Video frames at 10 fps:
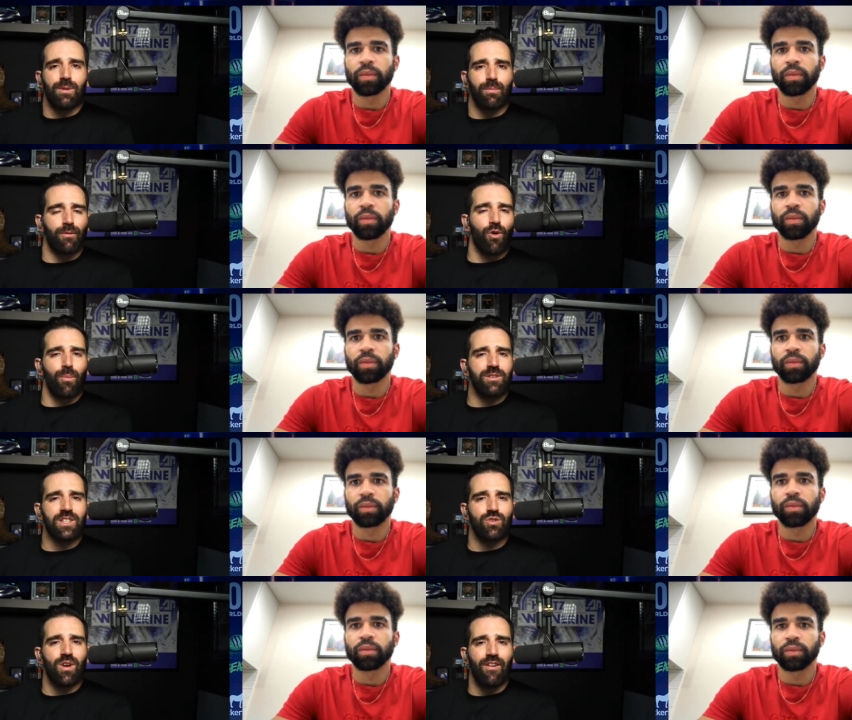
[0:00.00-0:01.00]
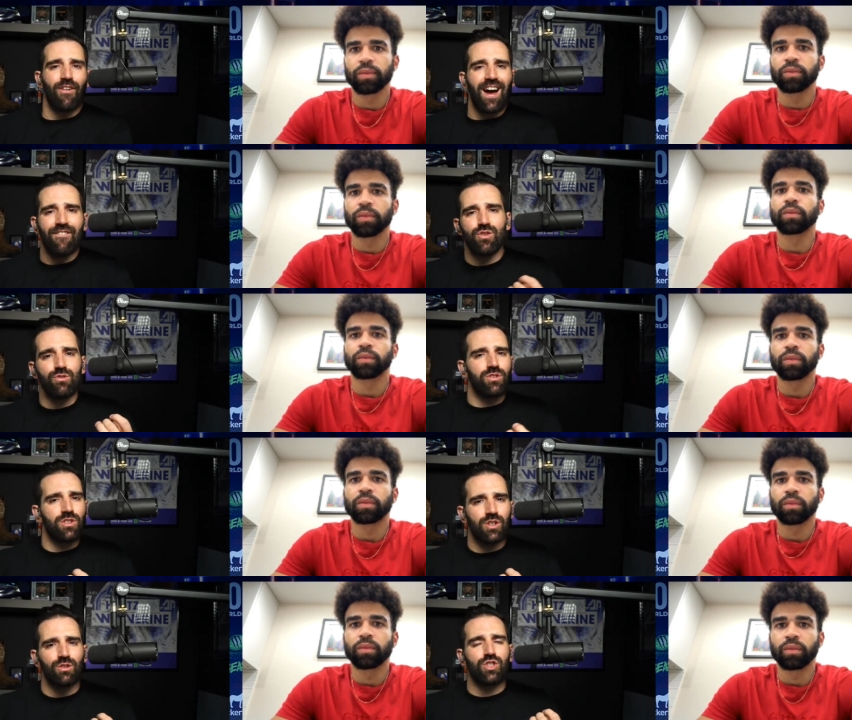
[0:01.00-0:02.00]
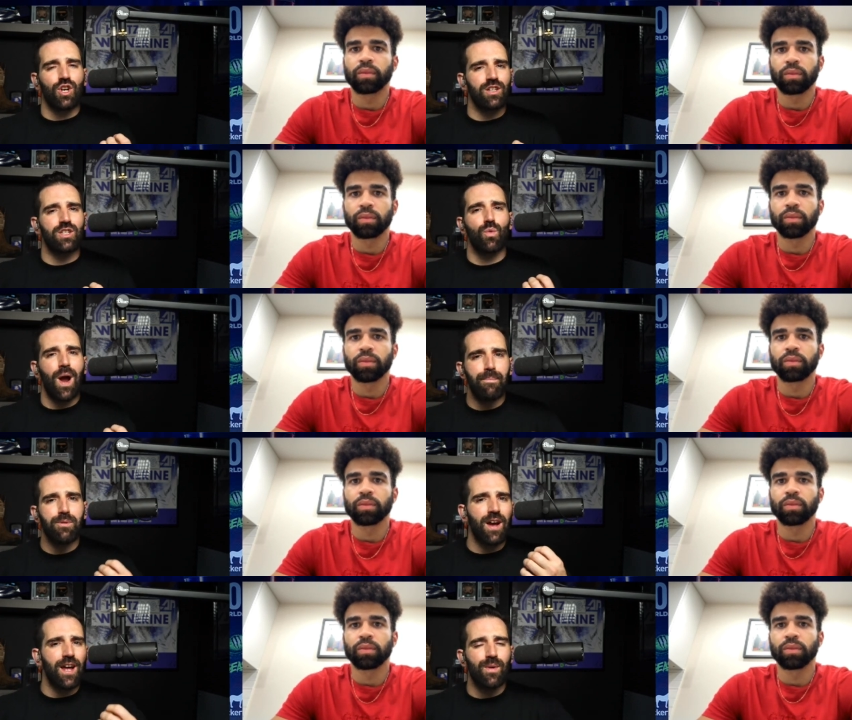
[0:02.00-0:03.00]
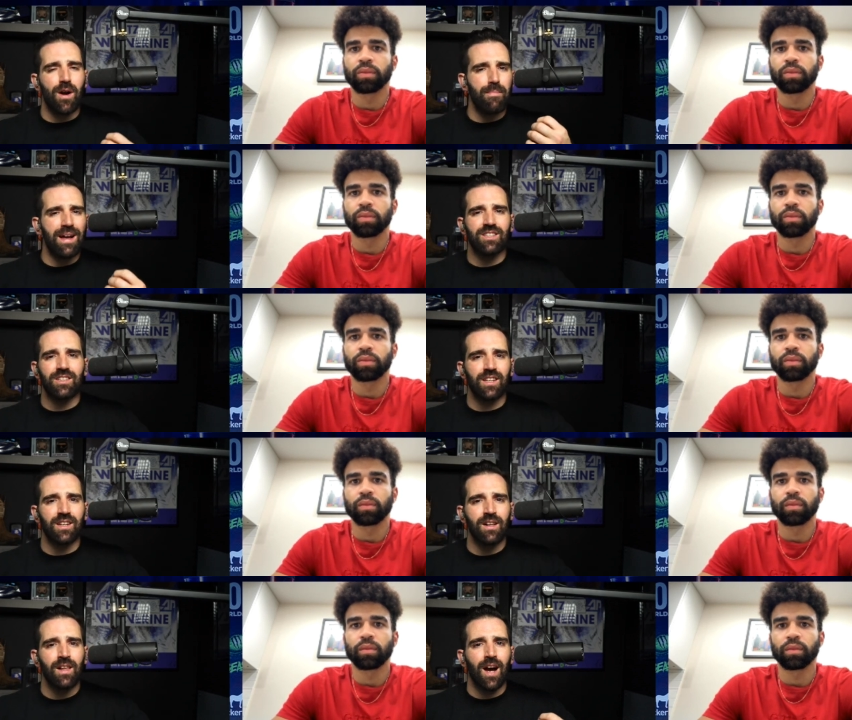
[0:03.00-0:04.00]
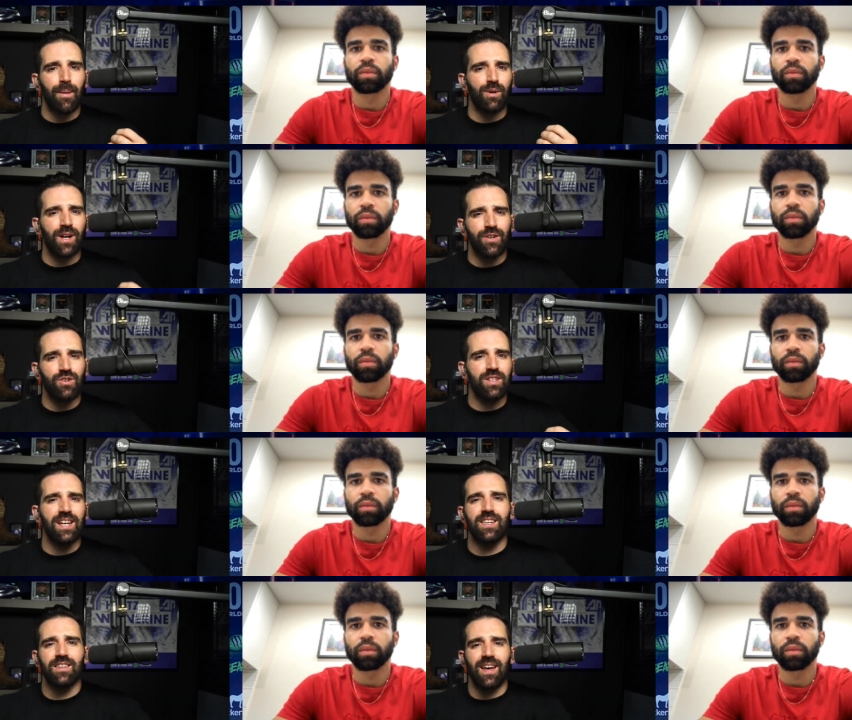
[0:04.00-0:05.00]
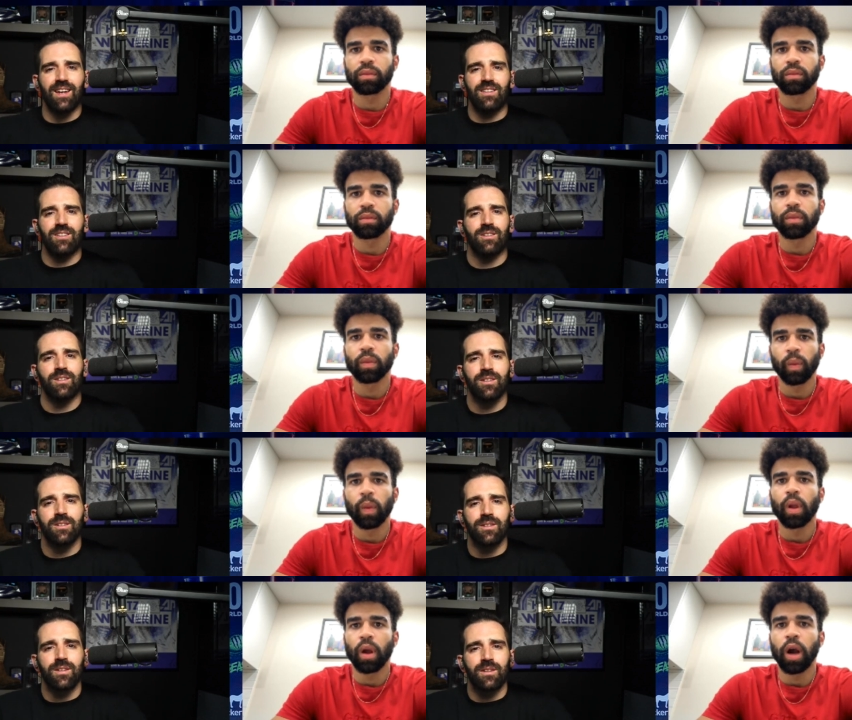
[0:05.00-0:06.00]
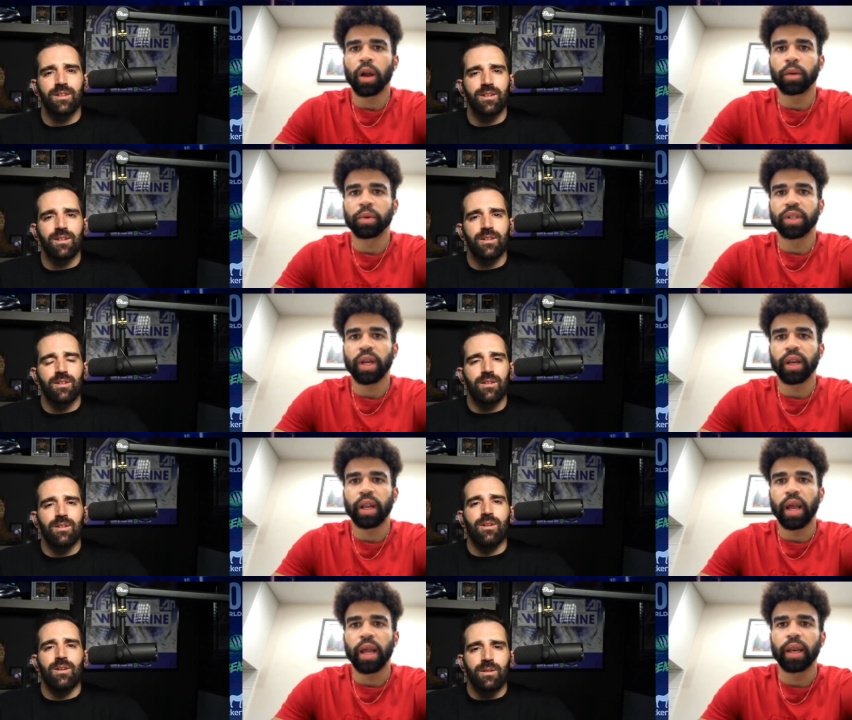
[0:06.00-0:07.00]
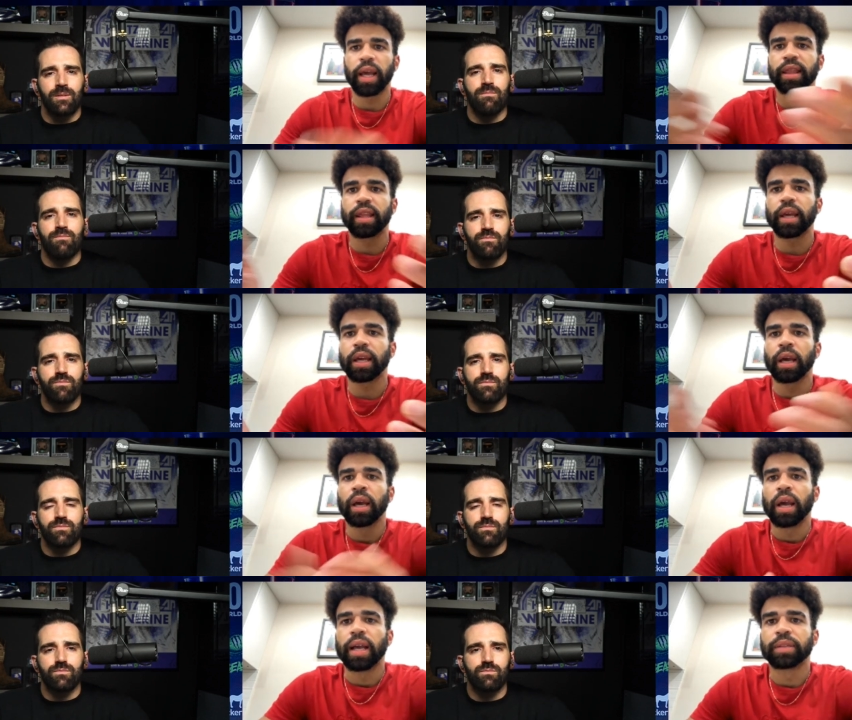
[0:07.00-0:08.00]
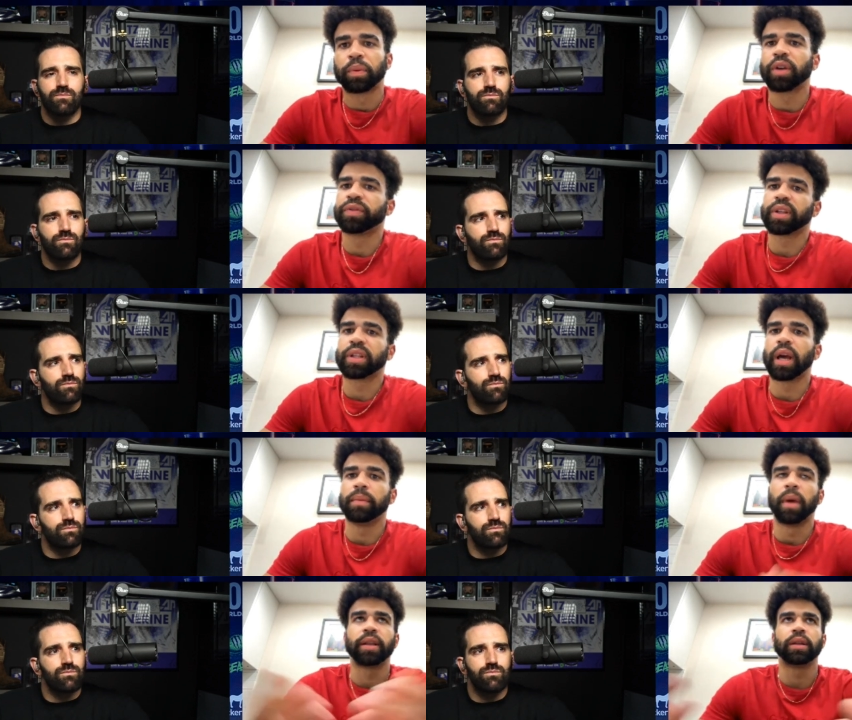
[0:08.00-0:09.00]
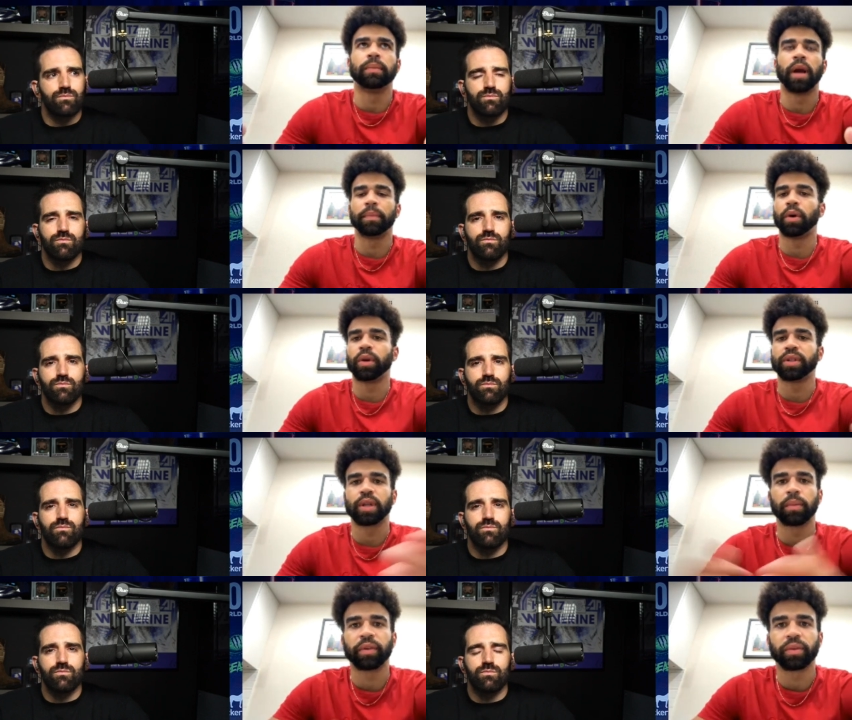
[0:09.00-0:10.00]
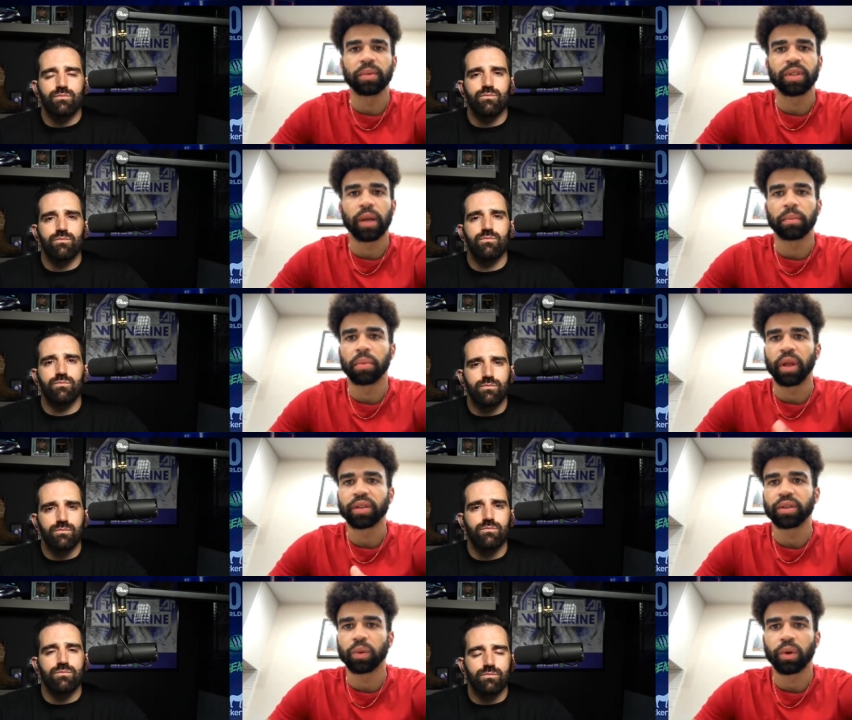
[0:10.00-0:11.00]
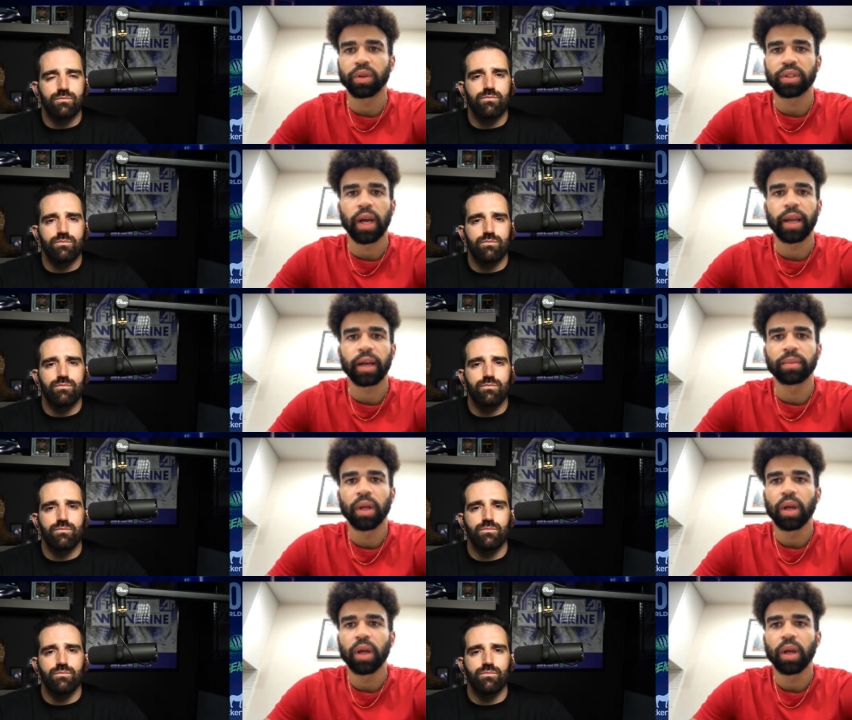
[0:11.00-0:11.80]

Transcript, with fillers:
Speaker 1: and the performance that you have? Have you, you know, started to wrap your head around mentally about undertaking that?
Speaker 2: 100% and i think it's perfect that my my opponent's coming from the same place in the world as i am